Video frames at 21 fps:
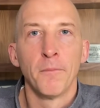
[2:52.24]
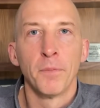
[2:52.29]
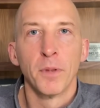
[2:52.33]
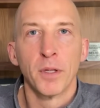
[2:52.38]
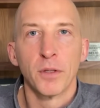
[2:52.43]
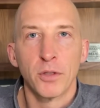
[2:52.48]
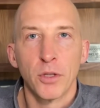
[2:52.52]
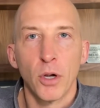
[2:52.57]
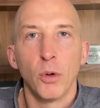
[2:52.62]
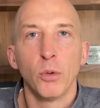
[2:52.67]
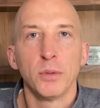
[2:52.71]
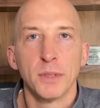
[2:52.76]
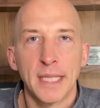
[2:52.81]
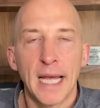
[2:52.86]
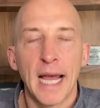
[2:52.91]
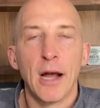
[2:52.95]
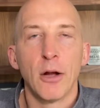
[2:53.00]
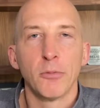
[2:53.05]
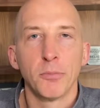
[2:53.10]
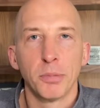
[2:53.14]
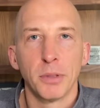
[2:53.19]
don't
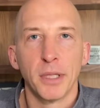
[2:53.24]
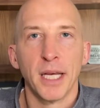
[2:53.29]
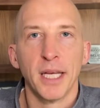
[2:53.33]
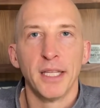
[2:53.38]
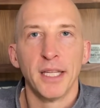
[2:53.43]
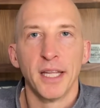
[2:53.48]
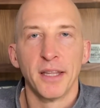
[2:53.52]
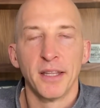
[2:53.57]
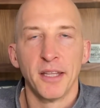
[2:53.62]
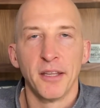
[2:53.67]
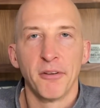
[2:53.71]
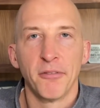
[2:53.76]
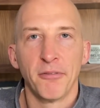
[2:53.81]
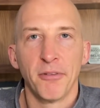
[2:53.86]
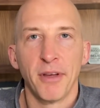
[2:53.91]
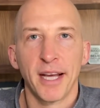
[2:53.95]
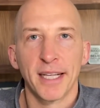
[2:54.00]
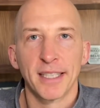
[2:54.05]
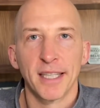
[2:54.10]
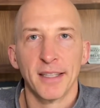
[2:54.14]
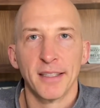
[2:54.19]
downplay the
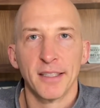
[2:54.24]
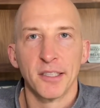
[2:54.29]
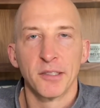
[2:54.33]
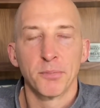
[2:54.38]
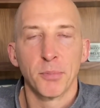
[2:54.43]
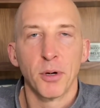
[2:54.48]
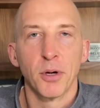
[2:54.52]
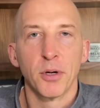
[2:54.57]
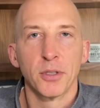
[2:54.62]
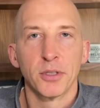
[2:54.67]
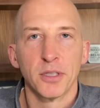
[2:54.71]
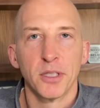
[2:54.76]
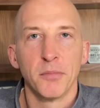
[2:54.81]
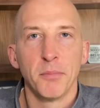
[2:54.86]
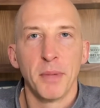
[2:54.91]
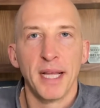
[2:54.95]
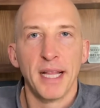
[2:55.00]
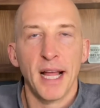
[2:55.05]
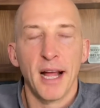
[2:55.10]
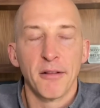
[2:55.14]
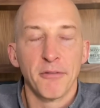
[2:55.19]
effect that this person
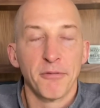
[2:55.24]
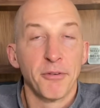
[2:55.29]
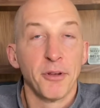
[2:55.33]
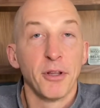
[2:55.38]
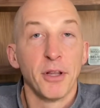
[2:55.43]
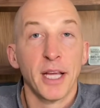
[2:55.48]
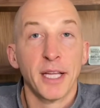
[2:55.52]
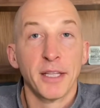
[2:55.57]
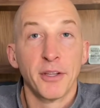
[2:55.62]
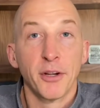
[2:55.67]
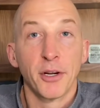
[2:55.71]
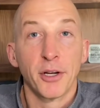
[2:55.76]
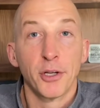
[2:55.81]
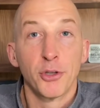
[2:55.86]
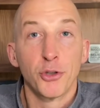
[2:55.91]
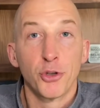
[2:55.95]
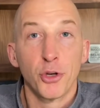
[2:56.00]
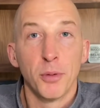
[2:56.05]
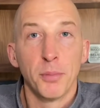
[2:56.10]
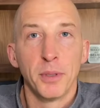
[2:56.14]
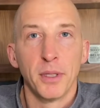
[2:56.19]
may not feel like they're
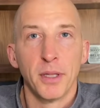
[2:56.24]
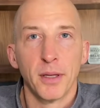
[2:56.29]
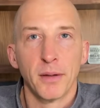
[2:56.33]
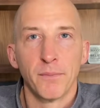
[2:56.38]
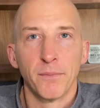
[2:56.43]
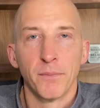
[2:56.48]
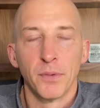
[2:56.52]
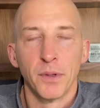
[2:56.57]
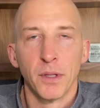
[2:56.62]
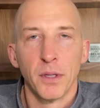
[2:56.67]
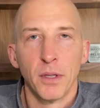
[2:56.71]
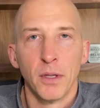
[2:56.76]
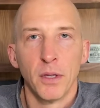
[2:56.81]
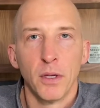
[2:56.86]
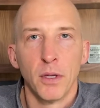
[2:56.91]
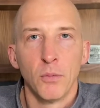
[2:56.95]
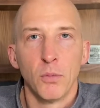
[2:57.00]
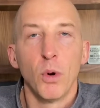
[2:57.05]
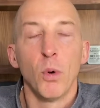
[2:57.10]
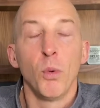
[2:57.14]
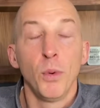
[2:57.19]
contributing.
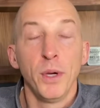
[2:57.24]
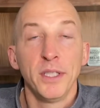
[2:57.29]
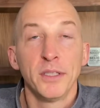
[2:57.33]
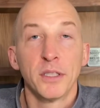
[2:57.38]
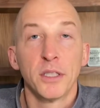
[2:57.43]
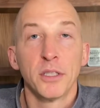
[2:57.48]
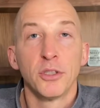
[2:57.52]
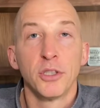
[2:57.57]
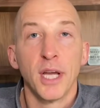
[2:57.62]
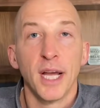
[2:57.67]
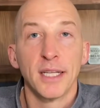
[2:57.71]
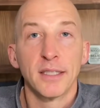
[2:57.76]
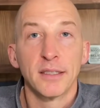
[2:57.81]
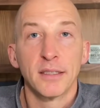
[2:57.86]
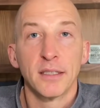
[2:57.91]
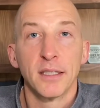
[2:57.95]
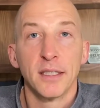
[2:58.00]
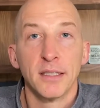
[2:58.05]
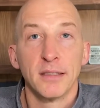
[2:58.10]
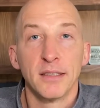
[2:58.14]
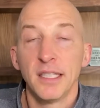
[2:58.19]
What we
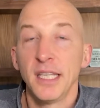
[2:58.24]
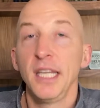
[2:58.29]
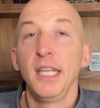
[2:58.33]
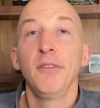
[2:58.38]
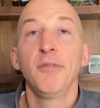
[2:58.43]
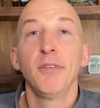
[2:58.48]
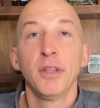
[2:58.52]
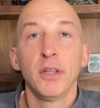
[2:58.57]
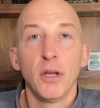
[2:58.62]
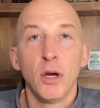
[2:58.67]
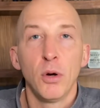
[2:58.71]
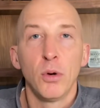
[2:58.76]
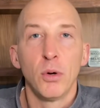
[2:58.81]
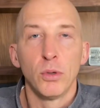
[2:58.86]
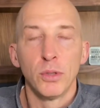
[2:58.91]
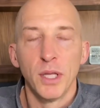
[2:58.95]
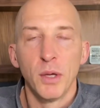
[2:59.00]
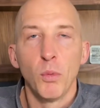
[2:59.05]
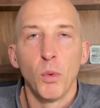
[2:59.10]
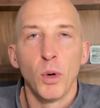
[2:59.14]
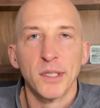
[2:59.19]
suggest is even though
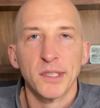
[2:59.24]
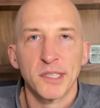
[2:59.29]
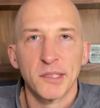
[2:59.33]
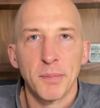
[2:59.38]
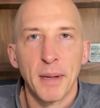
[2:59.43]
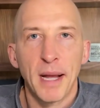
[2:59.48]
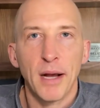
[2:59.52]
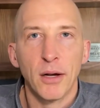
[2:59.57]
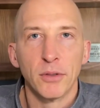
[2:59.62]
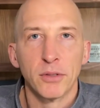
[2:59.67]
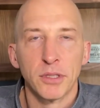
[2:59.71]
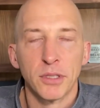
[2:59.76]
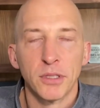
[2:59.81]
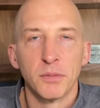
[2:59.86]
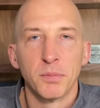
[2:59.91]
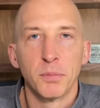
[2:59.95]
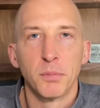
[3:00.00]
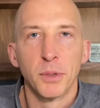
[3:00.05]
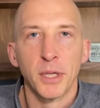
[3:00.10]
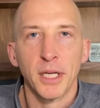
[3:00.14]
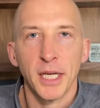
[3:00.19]
only one spouse is
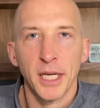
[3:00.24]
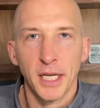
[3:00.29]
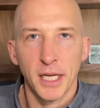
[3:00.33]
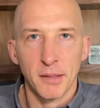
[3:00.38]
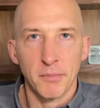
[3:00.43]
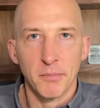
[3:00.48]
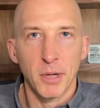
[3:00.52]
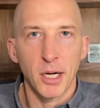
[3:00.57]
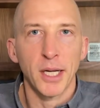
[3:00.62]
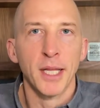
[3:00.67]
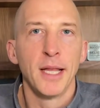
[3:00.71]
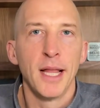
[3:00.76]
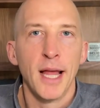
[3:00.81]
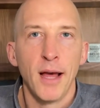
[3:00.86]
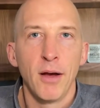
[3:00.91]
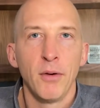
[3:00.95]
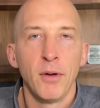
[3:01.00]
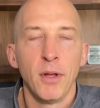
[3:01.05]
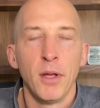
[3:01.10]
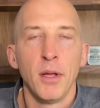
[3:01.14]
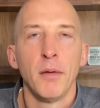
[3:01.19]
bringing in money
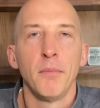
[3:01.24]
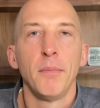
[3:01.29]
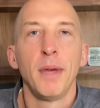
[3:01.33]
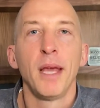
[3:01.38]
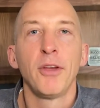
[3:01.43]
now, make